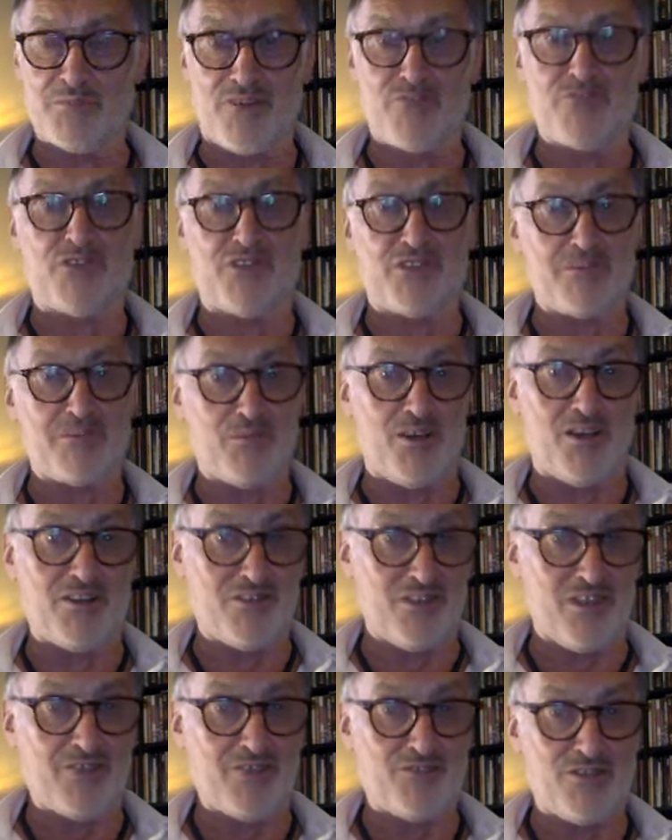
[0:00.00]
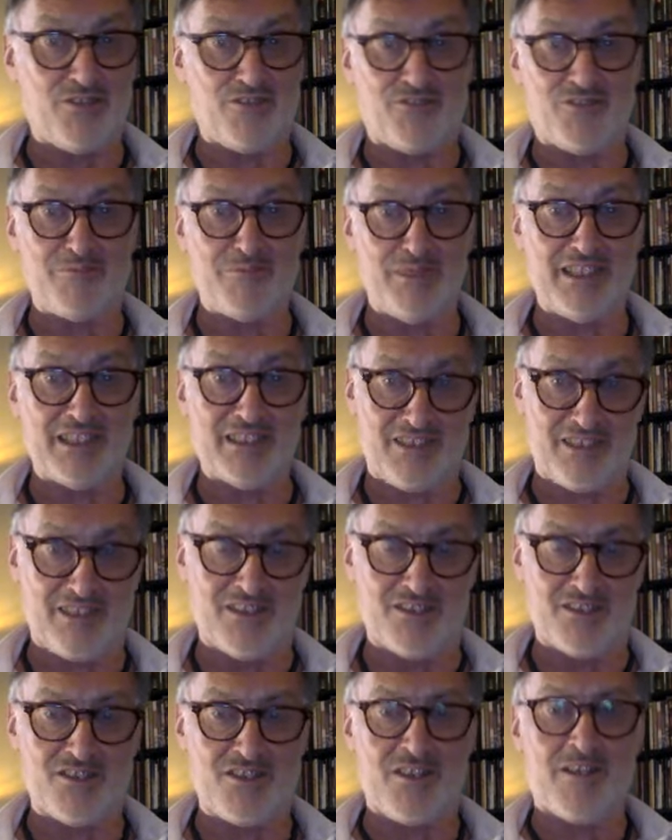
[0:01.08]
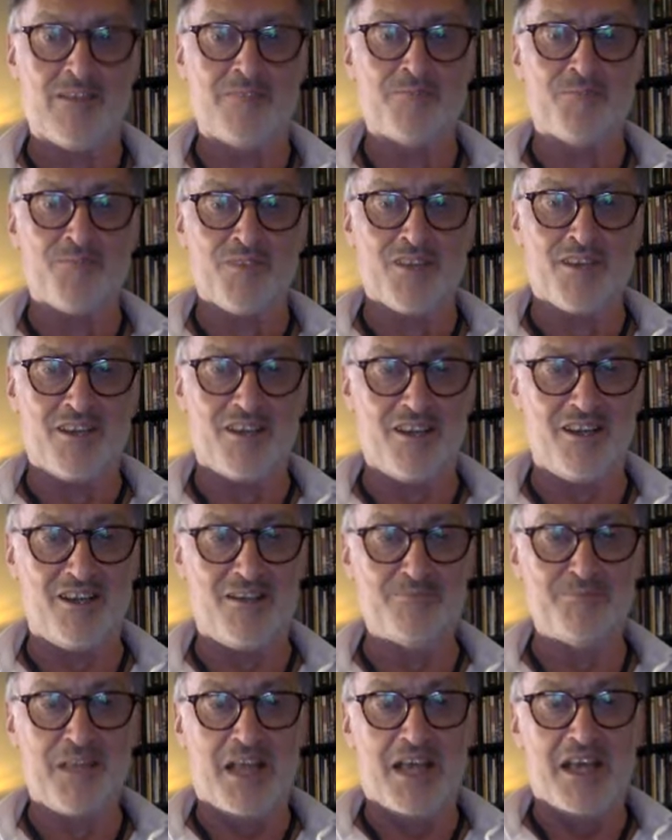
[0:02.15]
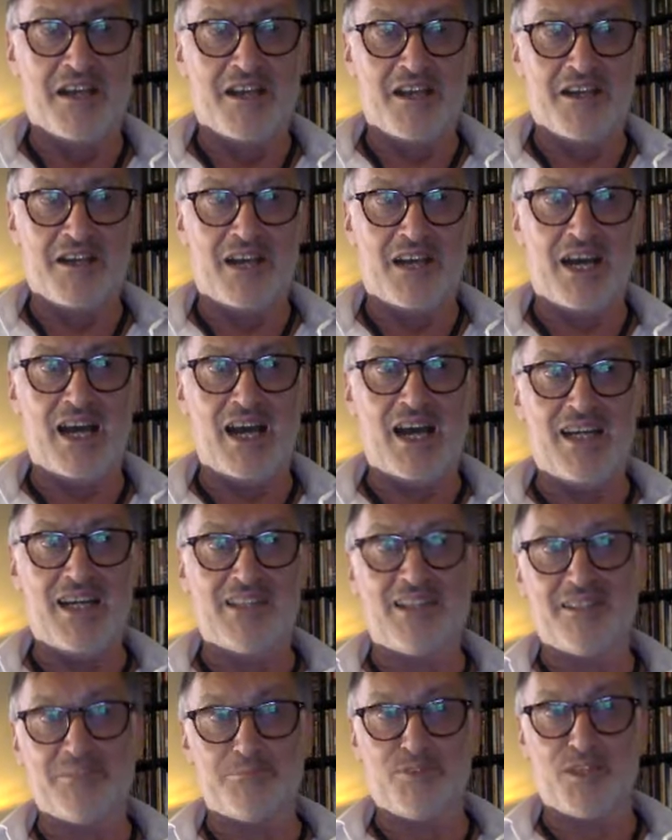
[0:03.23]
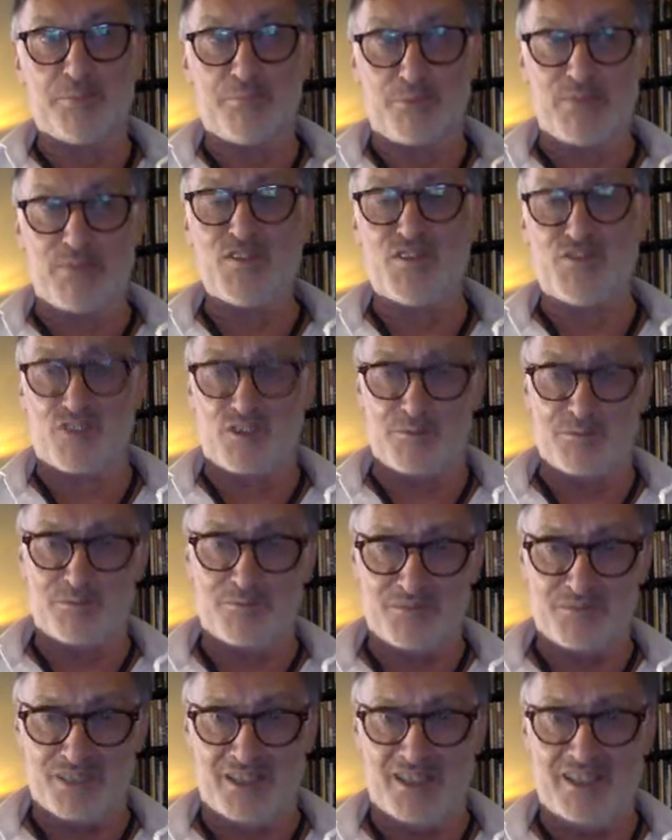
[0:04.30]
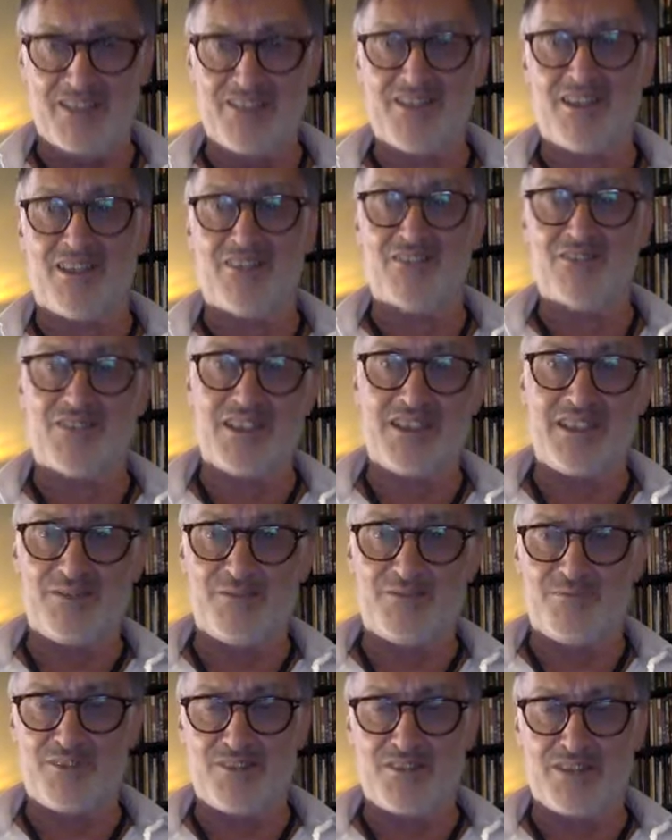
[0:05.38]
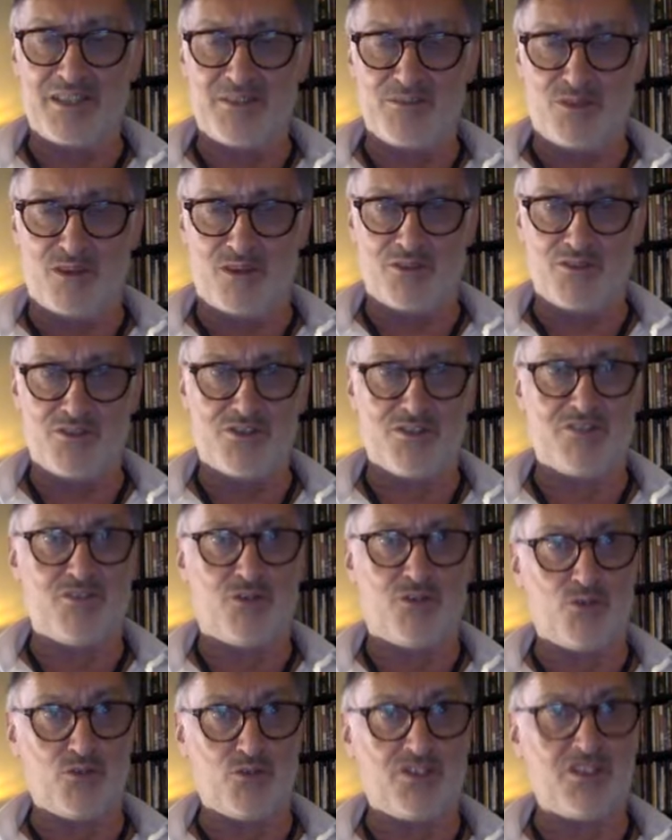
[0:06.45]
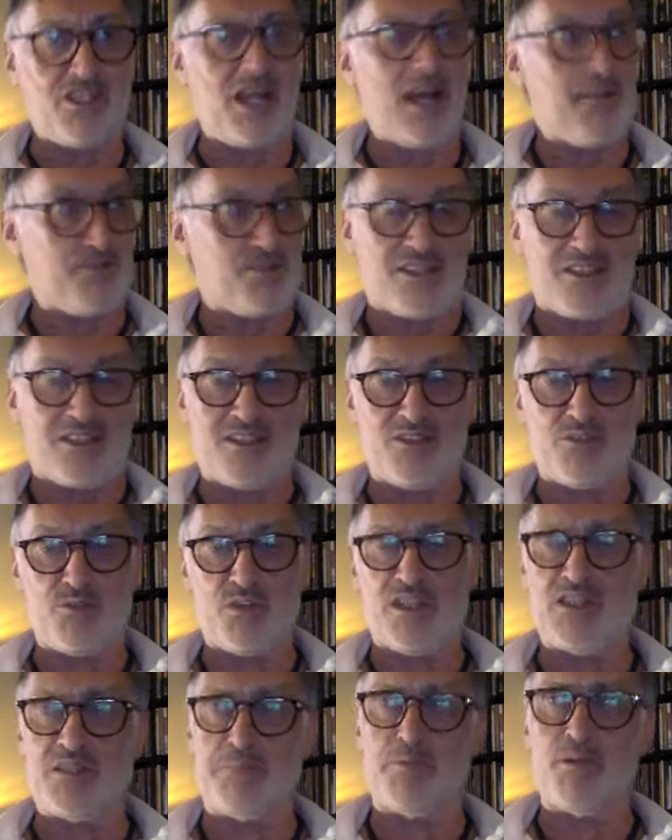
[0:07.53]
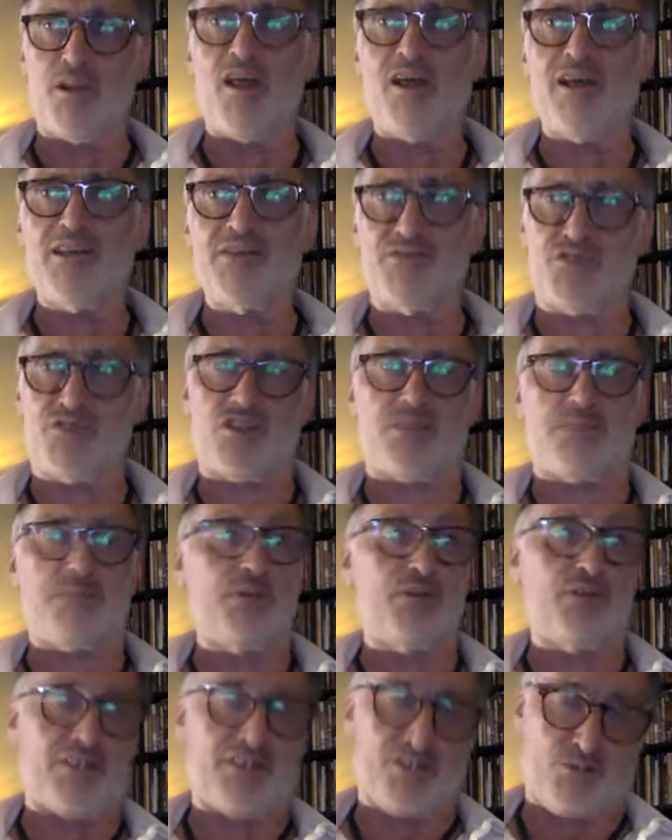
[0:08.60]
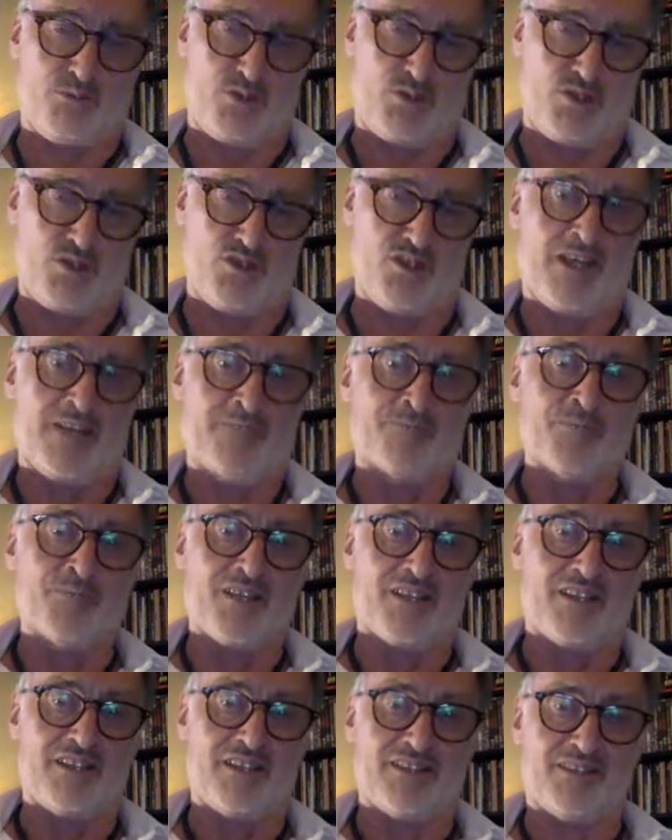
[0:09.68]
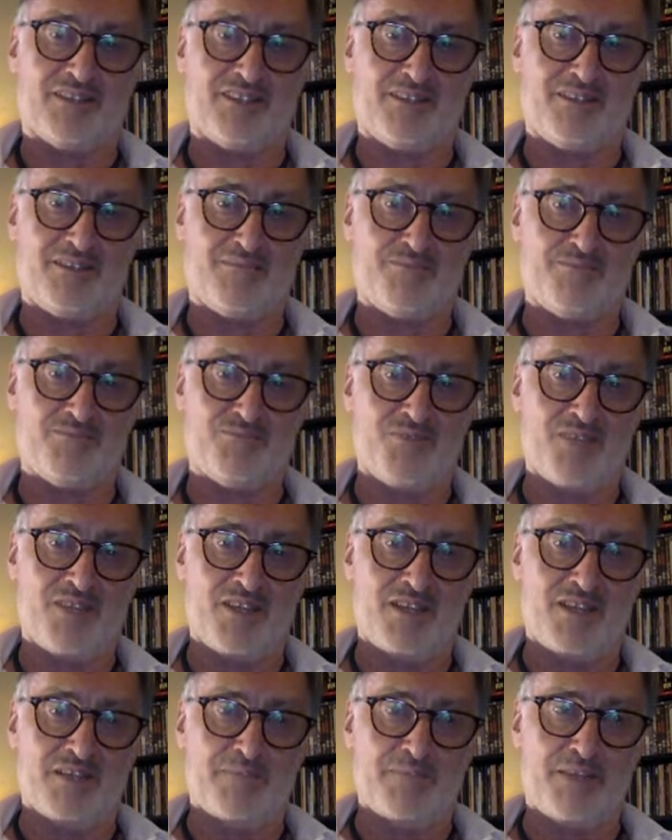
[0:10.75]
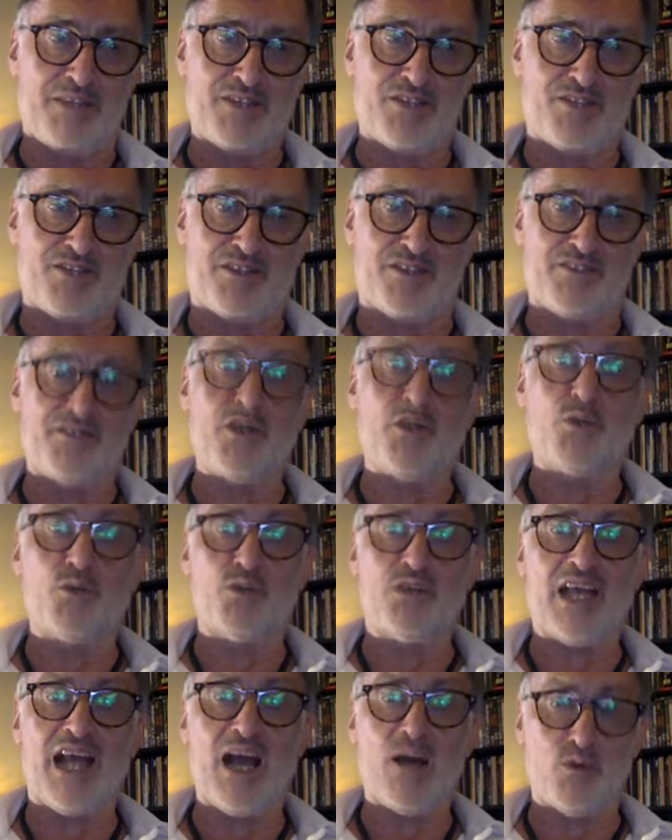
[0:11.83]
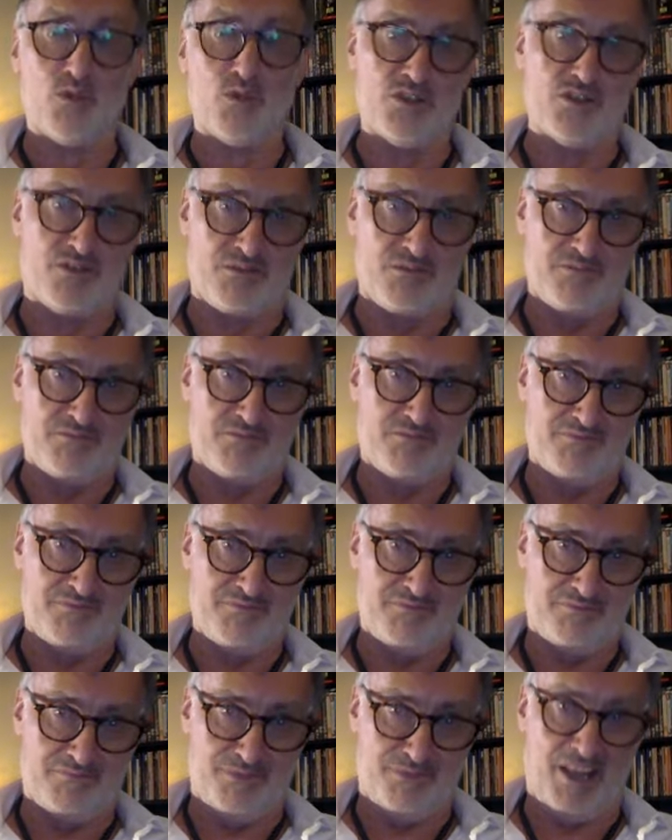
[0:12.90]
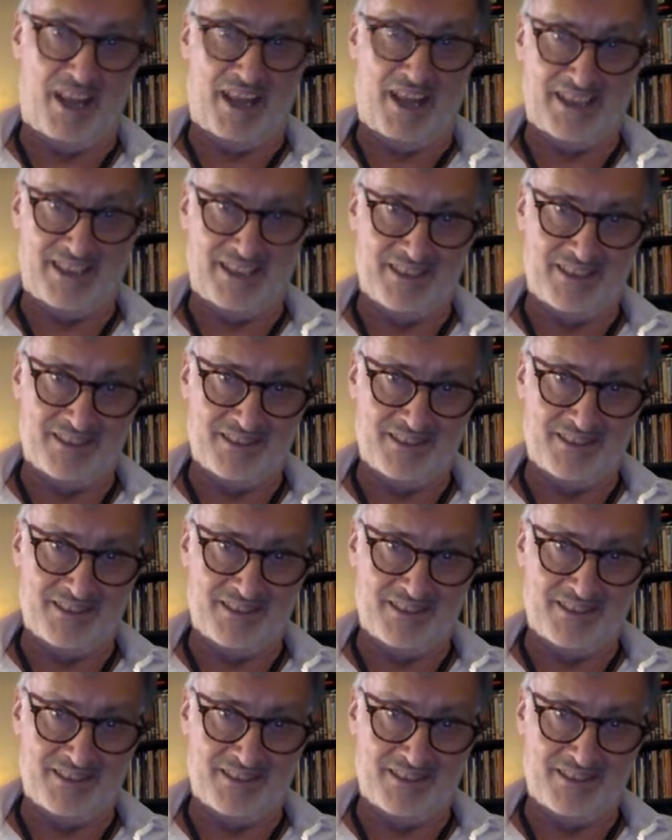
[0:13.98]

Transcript: by a friend of mine that I've known for many years. Um, and I, the previous film I had done that he that he wrote or adapted is, is Blithe Spirits, which is like um, based on a Noel Coward play.